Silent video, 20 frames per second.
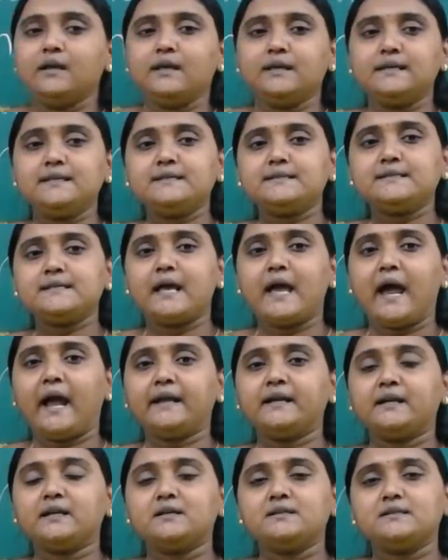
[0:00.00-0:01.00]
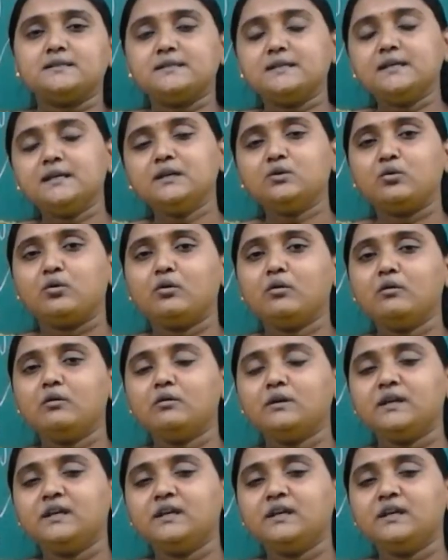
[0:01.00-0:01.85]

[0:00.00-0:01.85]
is at 0,